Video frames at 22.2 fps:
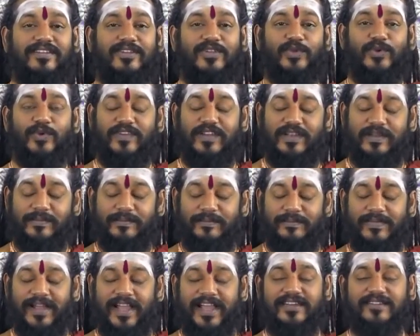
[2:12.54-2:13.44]
You will
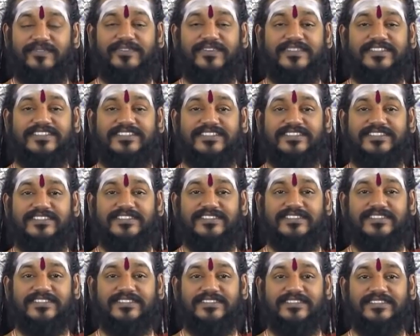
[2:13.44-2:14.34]

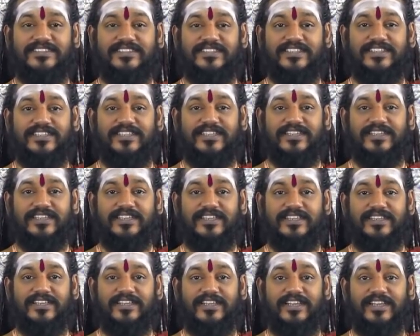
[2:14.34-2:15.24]
manifest
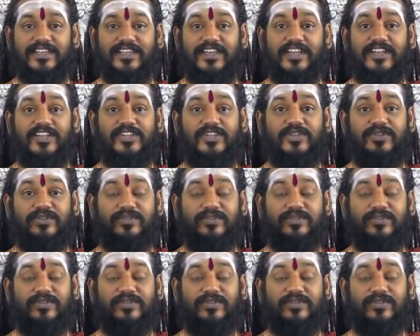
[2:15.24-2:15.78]
a